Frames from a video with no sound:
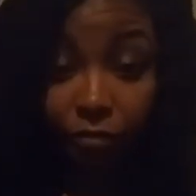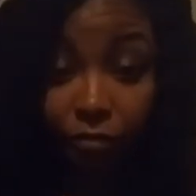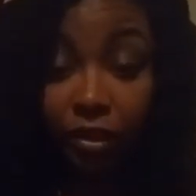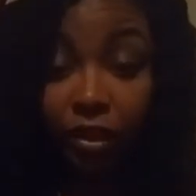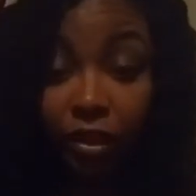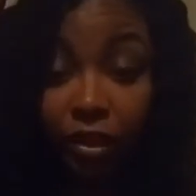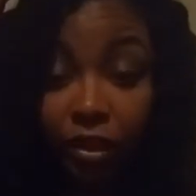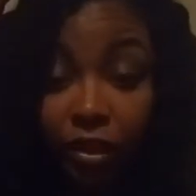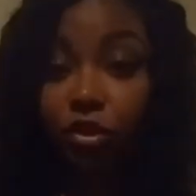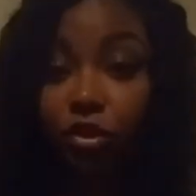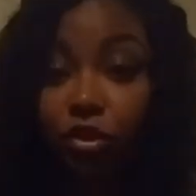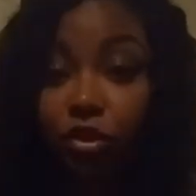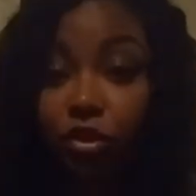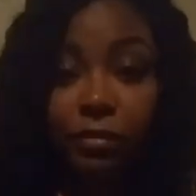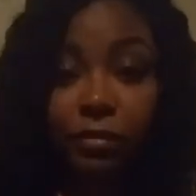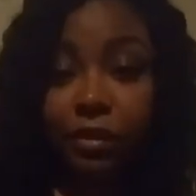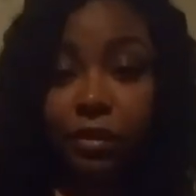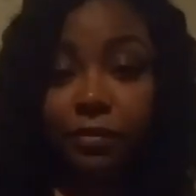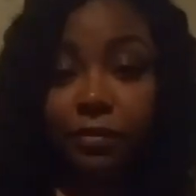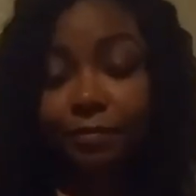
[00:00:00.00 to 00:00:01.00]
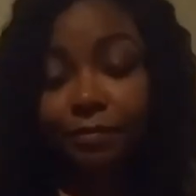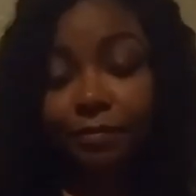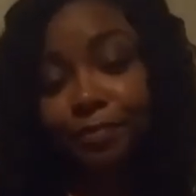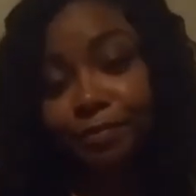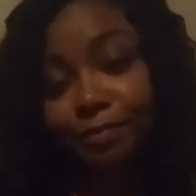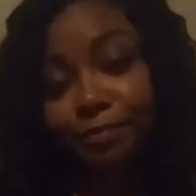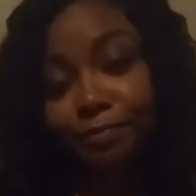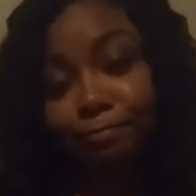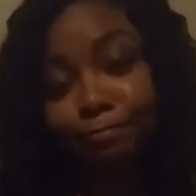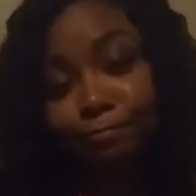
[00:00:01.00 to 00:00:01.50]
but that's just me.
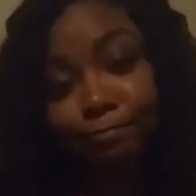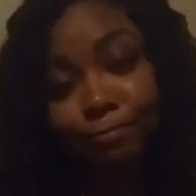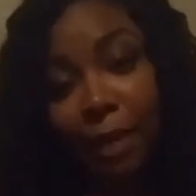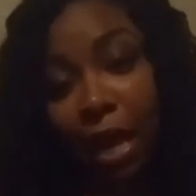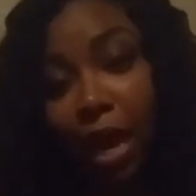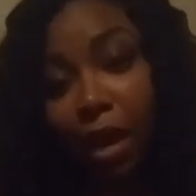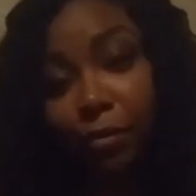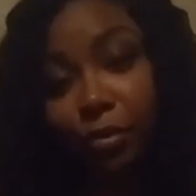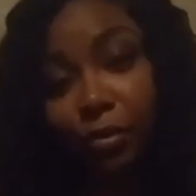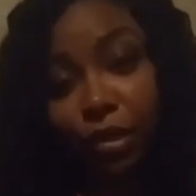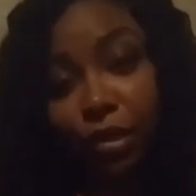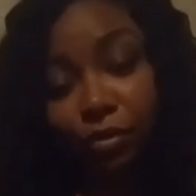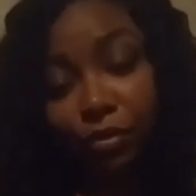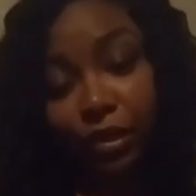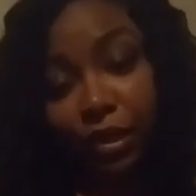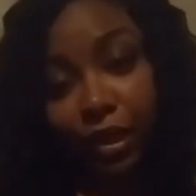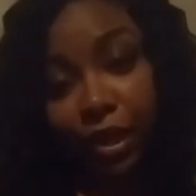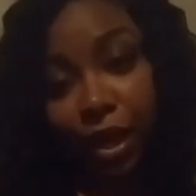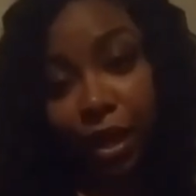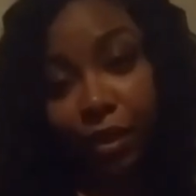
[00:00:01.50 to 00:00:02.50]
Absolutely not.